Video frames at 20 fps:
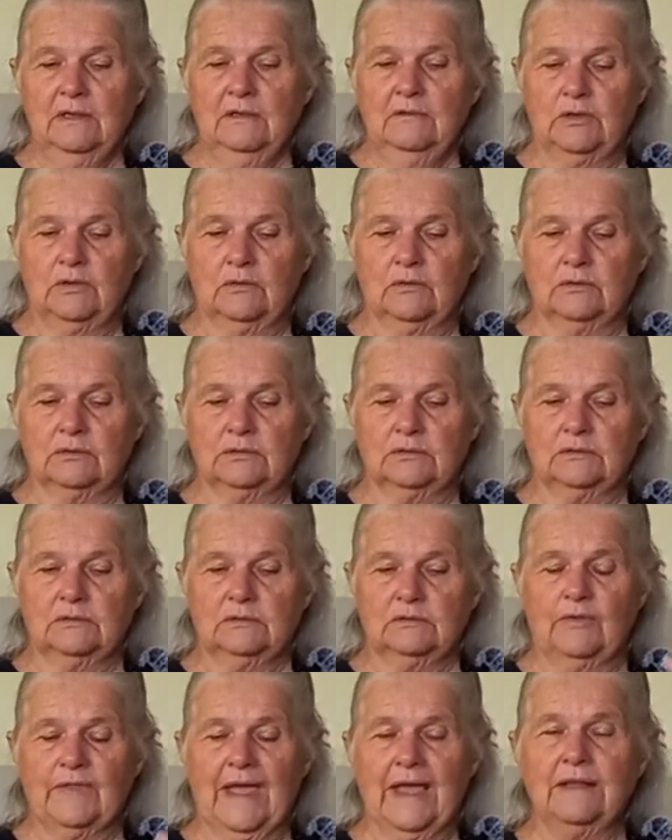because
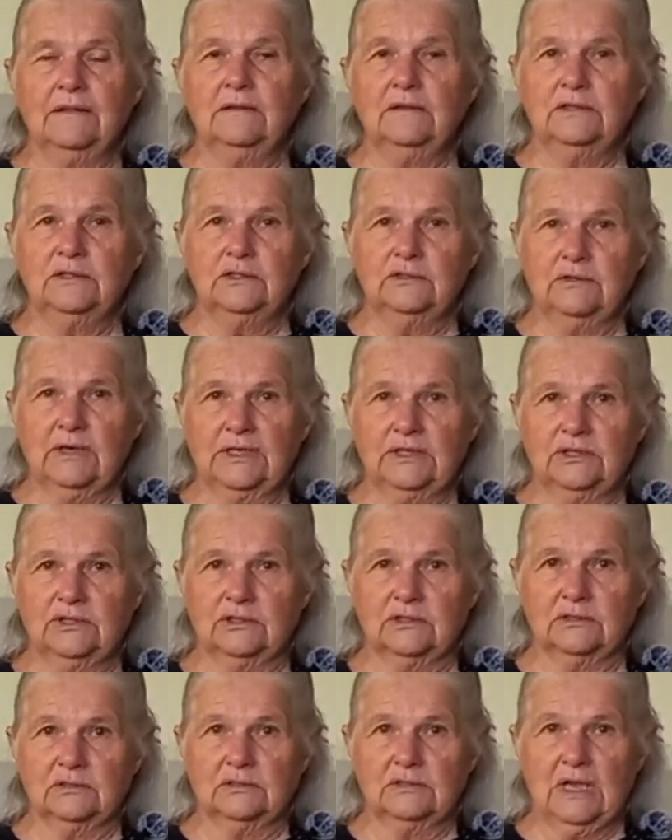without the
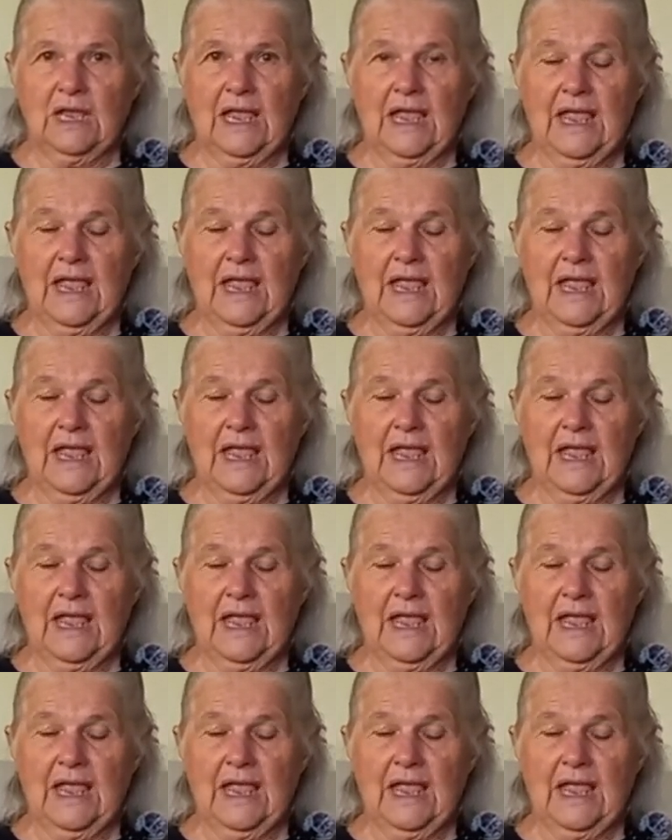structures,